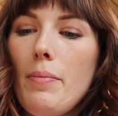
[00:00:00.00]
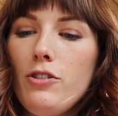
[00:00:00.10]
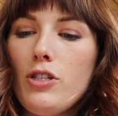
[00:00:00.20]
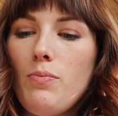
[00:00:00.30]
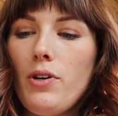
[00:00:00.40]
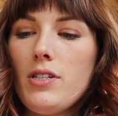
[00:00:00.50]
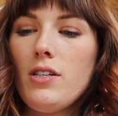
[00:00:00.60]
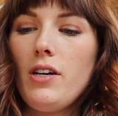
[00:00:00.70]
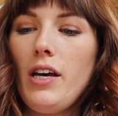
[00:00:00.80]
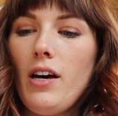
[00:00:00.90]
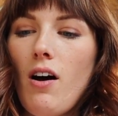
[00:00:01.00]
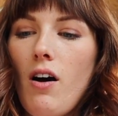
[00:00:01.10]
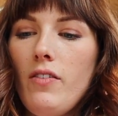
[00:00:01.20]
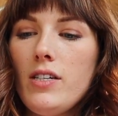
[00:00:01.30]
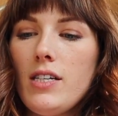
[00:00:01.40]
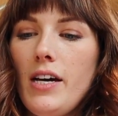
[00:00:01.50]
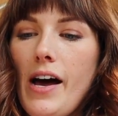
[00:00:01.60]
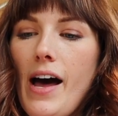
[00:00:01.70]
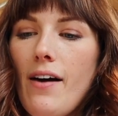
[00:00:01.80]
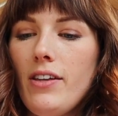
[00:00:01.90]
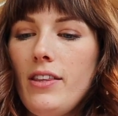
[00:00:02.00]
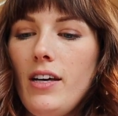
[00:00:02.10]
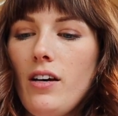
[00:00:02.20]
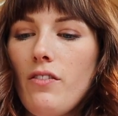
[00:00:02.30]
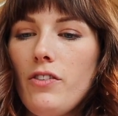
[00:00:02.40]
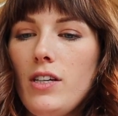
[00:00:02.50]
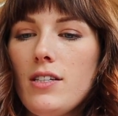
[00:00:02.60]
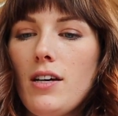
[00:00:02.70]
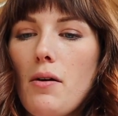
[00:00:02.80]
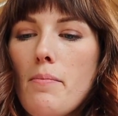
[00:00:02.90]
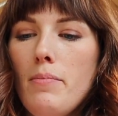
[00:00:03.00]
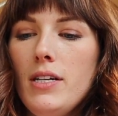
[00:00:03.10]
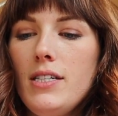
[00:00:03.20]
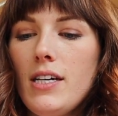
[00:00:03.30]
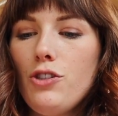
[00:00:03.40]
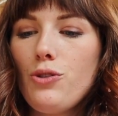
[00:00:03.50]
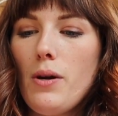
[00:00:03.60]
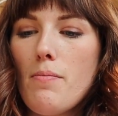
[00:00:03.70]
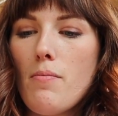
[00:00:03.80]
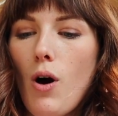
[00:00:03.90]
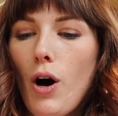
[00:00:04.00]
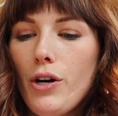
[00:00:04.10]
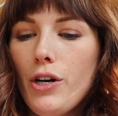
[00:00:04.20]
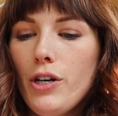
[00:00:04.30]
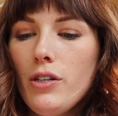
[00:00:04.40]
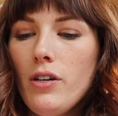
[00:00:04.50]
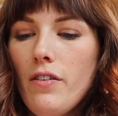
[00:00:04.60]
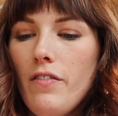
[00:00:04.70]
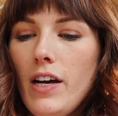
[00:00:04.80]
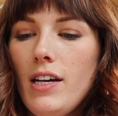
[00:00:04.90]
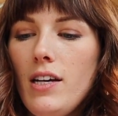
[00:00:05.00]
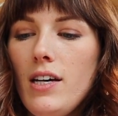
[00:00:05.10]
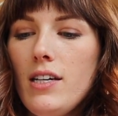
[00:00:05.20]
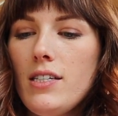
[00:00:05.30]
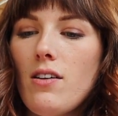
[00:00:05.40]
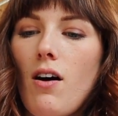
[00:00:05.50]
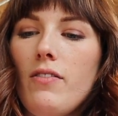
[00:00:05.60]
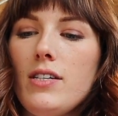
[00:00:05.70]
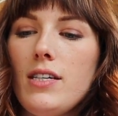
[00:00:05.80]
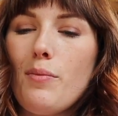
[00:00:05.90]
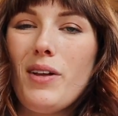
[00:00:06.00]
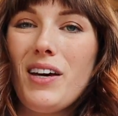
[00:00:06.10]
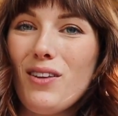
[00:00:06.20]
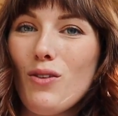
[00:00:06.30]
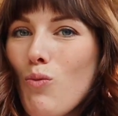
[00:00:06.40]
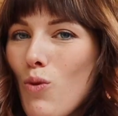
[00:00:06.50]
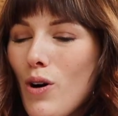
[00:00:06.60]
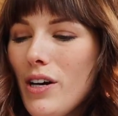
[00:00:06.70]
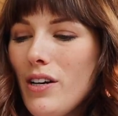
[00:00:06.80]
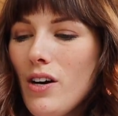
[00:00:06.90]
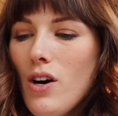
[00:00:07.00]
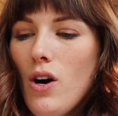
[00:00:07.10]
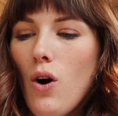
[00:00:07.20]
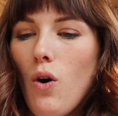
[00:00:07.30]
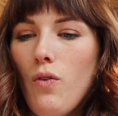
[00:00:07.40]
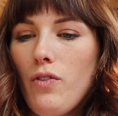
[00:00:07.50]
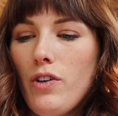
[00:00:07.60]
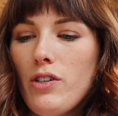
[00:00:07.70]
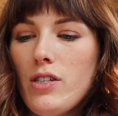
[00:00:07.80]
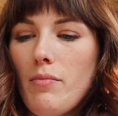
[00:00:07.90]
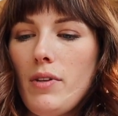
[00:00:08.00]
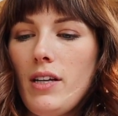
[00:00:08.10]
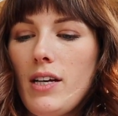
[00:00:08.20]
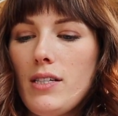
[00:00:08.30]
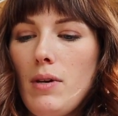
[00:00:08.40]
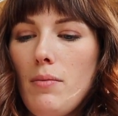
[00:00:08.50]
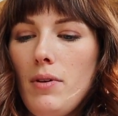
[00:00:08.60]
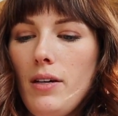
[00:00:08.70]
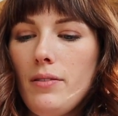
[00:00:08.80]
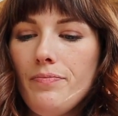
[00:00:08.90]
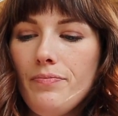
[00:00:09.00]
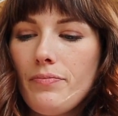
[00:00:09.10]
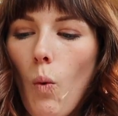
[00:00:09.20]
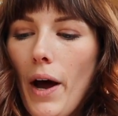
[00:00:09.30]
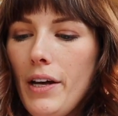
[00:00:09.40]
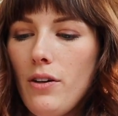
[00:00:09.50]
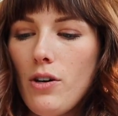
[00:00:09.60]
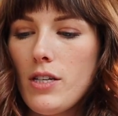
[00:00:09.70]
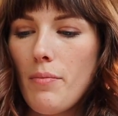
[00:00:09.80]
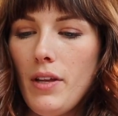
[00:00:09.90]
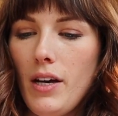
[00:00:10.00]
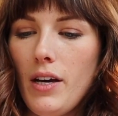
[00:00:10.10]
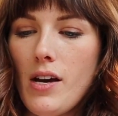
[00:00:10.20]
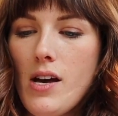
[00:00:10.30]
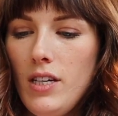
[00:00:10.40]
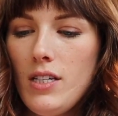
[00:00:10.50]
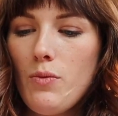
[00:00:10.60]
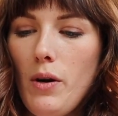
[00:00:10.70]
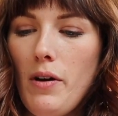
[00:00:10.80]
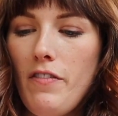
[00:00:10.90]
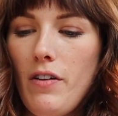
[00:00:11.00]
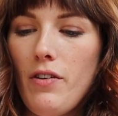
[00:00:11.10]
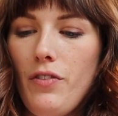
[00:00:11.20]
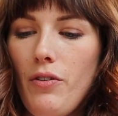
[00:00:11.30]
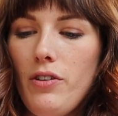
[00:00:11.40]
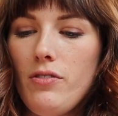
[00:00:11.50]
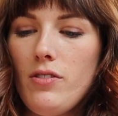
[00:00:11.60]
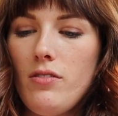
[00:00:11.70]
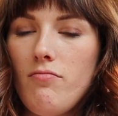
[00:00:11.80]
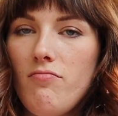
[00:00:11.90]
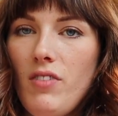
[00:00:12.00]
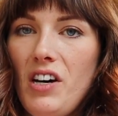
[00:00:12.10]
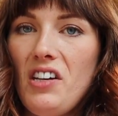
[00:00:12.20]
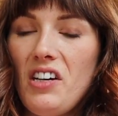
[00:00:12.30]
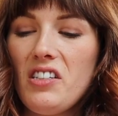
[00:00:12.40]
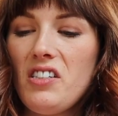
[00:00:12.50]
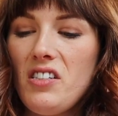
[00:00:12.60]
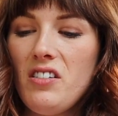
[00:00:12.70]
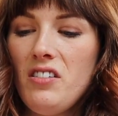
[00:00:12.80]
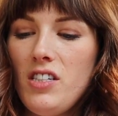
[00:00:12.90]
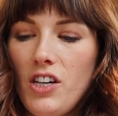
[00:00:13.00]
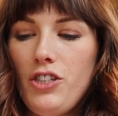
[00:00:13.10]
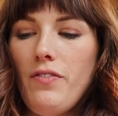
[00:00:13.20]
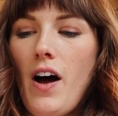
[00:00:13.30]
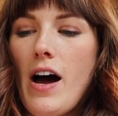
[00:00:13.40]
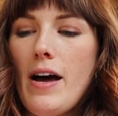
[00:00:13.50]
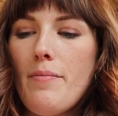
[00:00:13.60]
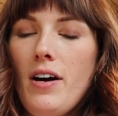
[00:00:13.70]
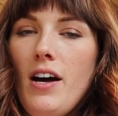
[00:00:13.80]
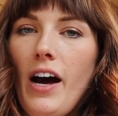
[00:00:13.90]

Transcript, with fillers: my Pinterest board is looking. Obviously, I have a thing for these like mid-century modern vanities. Obviously, I'm liking the wood over something that's maybe white or something. This is one of my favorite photos. I think it's such a vibe.